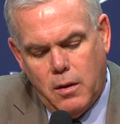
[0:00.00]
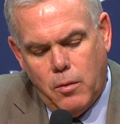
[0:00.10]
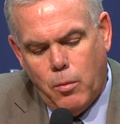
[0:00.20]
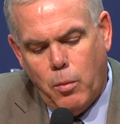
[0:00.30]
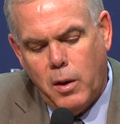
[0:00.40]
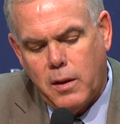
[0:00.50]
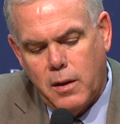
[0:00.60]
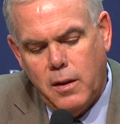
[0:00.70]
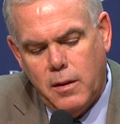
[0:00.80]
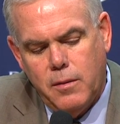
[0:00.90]
what,
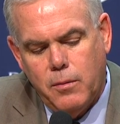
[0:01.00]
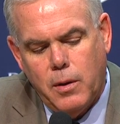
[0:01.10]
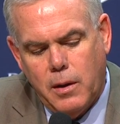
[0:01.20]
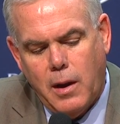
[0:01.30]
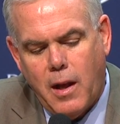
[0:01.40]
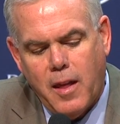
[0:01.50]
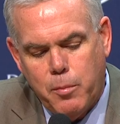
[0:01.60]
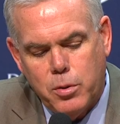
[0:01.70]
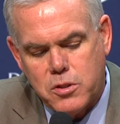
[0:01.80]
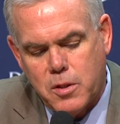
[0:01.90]
wh- how they
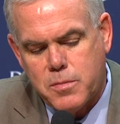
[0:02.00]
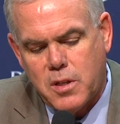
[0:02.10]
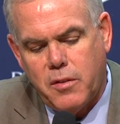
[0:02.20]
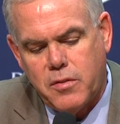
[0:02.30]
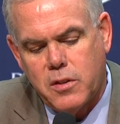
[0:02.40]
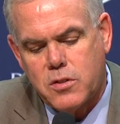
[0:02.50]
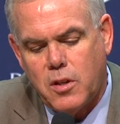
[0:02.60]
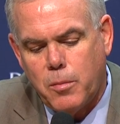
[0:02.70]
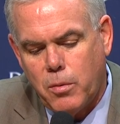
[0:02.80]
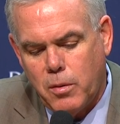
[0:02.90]
pushed themselves this
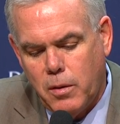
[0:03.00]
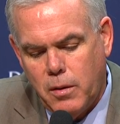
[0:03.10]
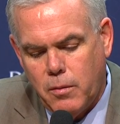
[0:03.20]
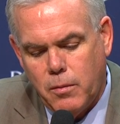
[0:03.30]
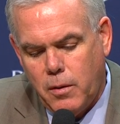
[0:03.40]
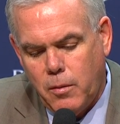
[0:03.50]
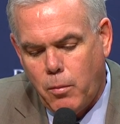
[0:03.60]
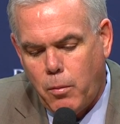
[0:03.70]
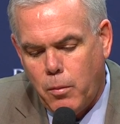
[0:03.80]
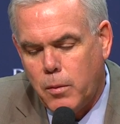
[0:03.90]
summer and, and
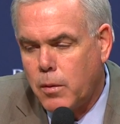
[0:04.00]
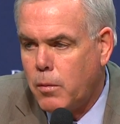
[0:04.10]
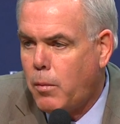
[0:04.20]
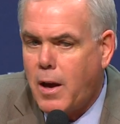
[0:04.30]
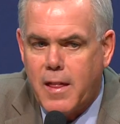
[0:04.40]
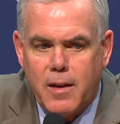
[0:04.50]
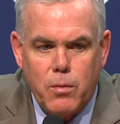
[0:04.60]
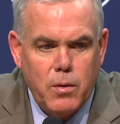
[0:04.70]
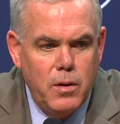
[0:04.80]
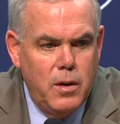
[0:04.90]
w- you know, why they
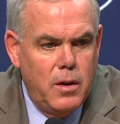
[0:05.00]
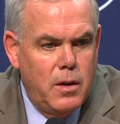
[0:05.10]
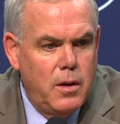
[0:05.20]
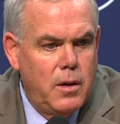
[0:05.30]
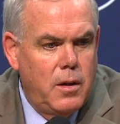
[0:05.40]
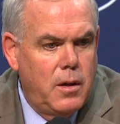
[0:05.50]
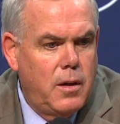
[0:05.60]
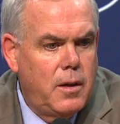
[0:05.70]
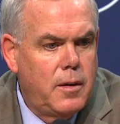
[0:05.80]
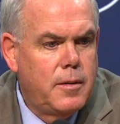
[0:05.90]
were
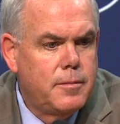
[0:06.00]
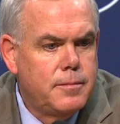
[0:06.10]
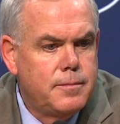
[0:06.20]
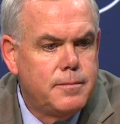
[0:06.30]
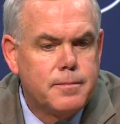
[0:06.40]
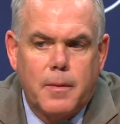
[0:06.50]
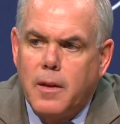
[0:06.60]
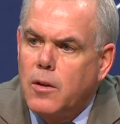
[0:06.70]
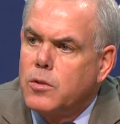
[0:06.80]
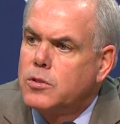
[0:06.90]
um,
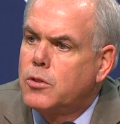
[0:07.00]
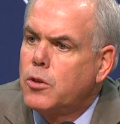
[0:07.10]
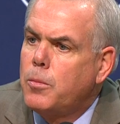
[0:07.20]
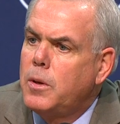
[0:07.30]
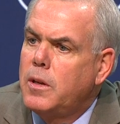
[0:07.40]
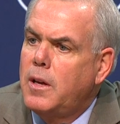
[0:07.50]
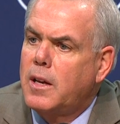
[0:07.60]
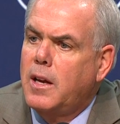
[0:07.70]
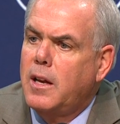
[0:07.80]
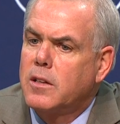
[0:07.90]
you know, as determined and
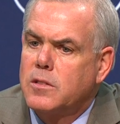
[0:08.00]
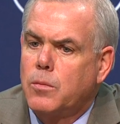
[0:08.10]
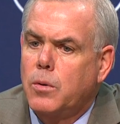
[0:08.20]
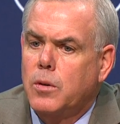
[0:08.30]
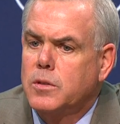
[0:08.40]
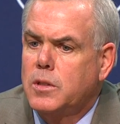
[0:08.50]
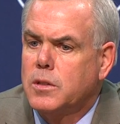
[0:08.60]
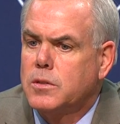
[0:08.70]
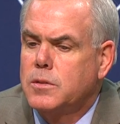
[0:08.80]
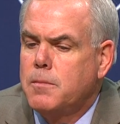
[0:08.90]
dedicated as they were, is
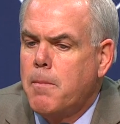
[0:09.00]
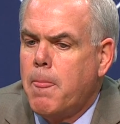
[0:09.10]
because